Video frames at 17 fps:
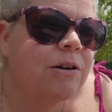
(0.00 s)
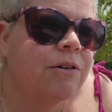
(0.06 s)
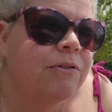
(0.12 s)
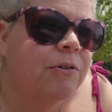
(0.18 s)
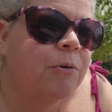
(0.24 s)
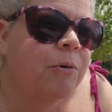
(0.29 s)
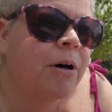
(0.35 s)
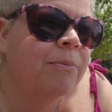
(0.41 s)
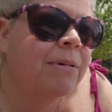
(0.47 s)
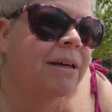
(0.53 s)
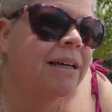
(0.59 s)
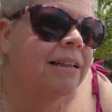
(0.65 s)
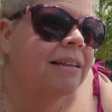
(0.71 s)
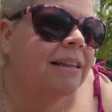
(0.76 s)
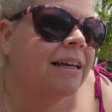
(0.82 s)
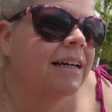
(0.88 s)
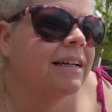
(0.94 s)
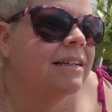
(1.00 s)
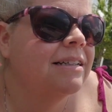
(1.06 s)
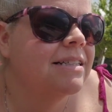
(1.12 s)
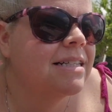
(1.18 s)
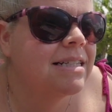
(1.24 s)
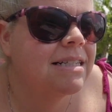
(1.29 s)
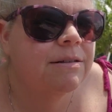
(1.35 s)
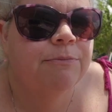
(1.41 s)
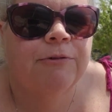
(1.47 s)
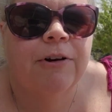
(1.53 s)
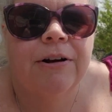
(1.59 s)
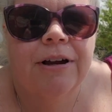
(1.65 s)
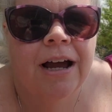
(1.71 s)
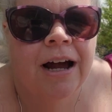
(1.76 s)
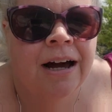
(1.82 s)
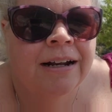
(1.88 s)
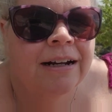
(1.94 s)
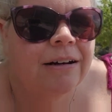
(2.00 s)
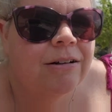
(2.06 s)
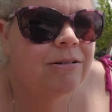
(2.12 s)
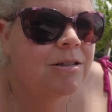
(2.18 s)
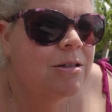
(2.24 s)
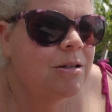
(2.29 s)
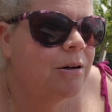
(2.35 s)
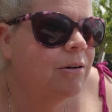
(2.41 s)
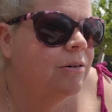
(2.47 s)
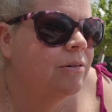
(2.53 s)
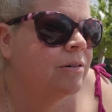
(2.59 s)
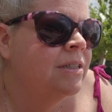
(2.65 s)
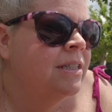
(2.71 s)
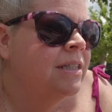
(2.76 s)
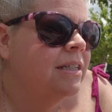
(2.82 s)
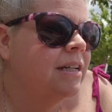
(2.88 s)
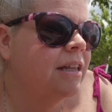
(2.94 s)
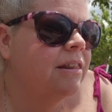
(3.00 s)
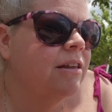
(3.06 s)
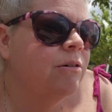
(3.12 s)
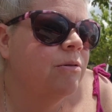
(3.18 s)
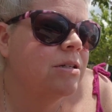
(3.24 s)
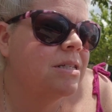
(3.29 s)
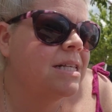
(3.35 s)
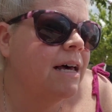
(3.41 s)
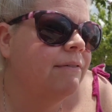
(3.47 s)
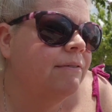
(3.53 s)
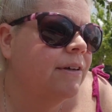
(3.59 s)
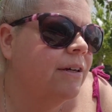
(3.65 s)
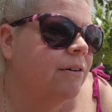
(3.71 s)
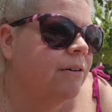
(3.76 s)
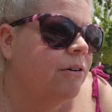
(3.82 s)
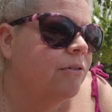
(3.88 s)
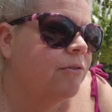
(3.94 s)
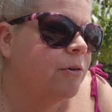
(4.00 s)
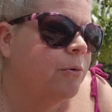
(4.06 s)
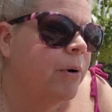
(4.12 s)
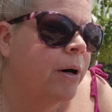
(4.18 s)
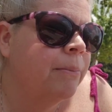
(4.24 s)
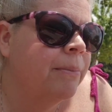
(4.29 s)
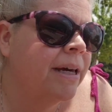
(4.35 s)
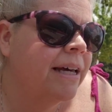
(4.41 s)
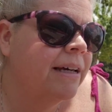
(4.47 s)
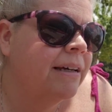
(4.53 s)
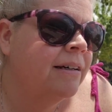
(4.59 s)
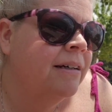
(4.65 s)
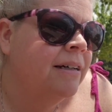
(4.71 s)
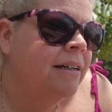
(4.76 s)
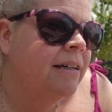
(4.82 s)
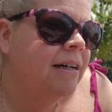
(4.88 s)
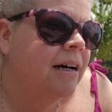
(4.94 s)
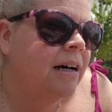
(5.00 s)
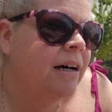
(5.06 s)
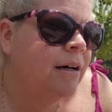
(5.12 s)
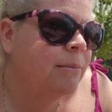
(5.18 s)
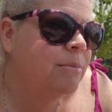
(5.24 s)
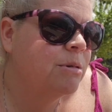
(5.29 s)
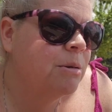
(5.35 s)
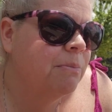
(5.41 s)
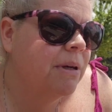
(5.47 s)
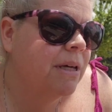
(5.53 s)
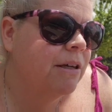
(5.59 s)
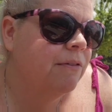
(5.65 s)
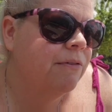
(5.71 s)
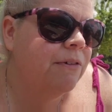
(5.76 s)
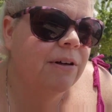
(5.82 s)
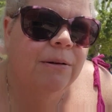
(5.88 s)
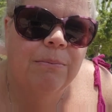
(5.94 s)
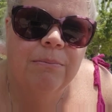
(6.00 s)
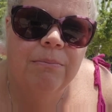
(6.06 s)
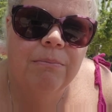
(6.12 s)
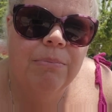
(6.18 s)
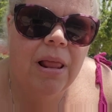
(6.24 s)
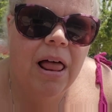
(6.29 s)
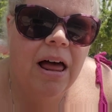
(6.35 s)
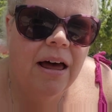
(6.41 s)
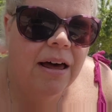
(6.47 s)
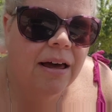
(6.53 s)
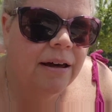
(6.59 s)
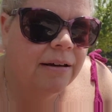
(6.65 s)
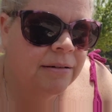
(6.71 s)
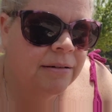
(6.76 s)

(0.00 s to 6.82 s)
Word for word: overwhelming, like because it's very hot out, so yeah. nothing was heavy or overwhelming um, to make you feel blah.